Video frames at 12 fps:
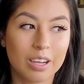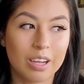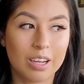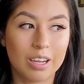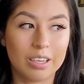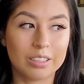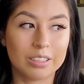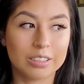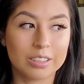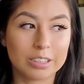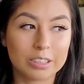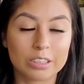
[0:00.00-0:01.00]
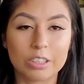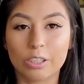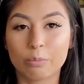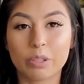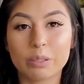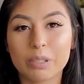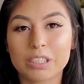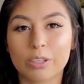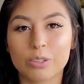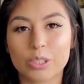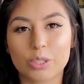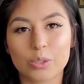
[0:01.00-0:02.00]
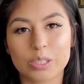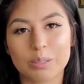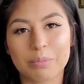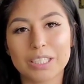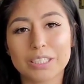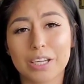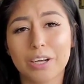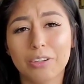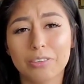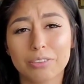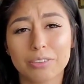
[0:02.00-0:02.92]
and so pretty much I was dosing myself